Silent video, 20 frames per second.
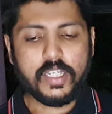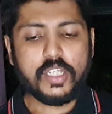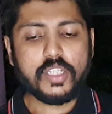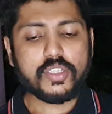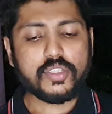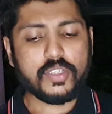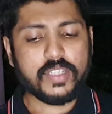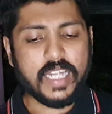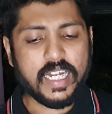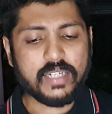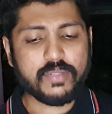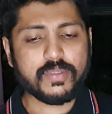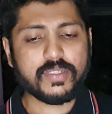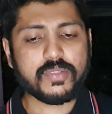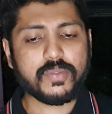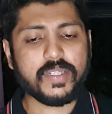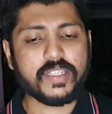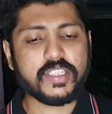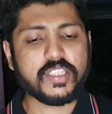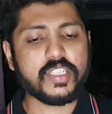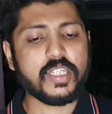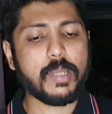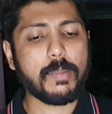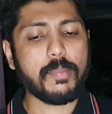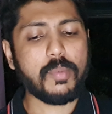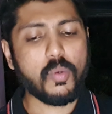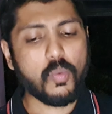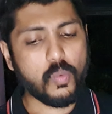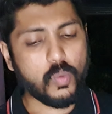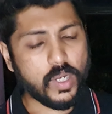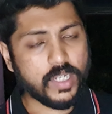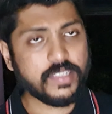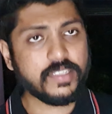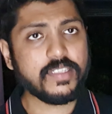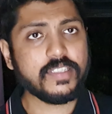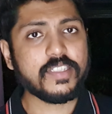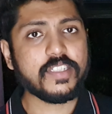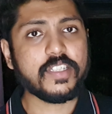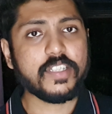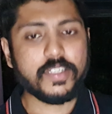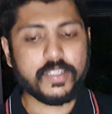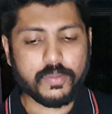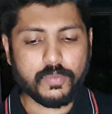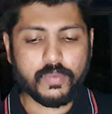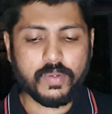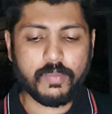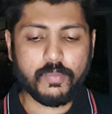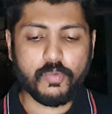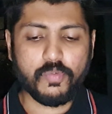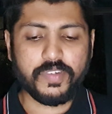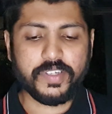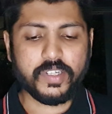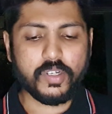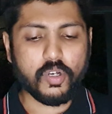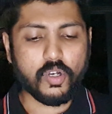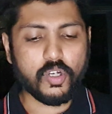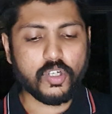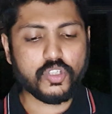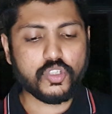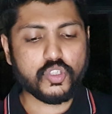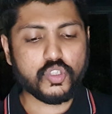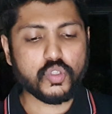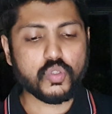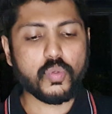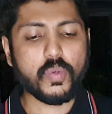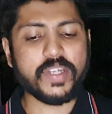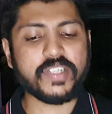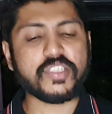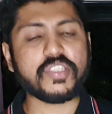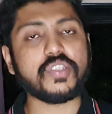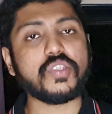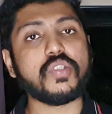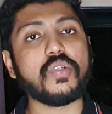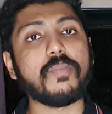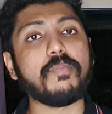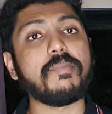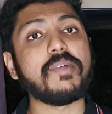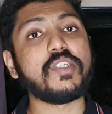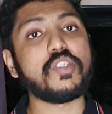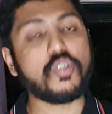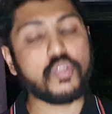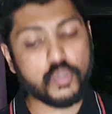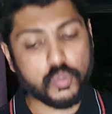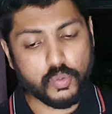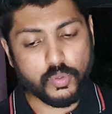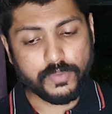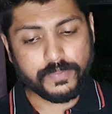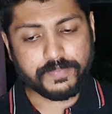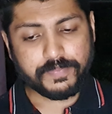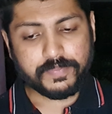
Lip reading: So that was question number 1. We're moving on to question number 2.